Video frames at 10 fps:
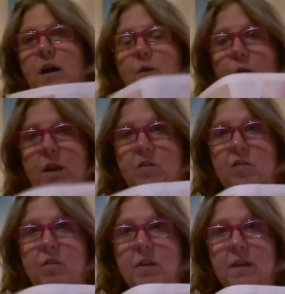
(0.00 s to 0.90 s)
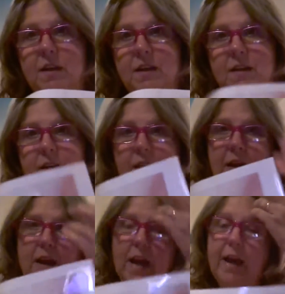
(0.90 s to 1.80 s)
which,
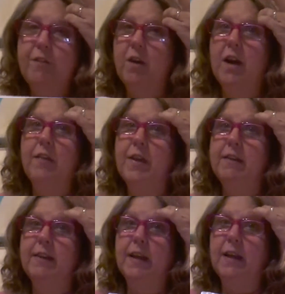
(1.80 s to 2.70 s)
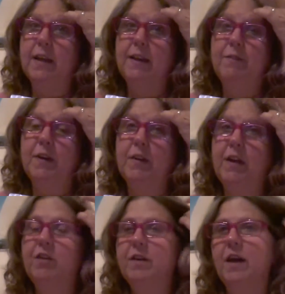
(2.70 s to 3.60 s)
after I got that second cuff on, I
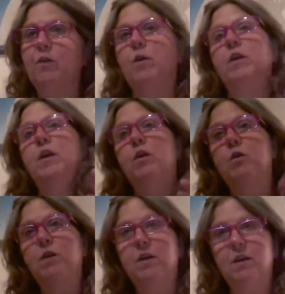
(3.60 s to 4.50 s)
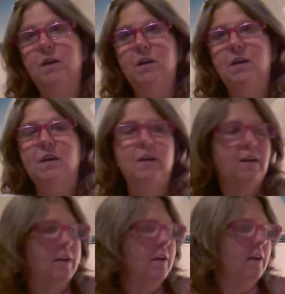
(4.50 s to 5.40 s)
just got a renewed
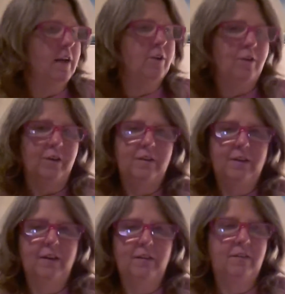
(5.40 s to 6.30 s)
interest.